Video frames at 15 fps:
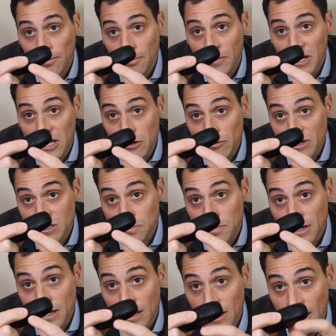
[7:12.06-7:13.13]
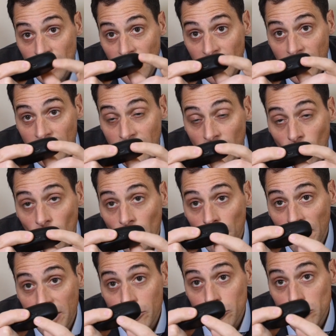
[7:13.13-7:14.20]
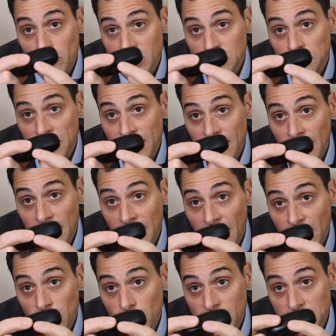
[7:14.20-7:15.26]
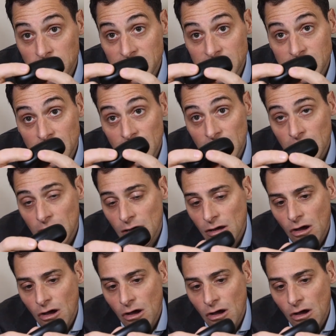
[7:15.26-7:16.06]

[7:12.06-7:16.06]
mini USB or micro USB and not USB-C.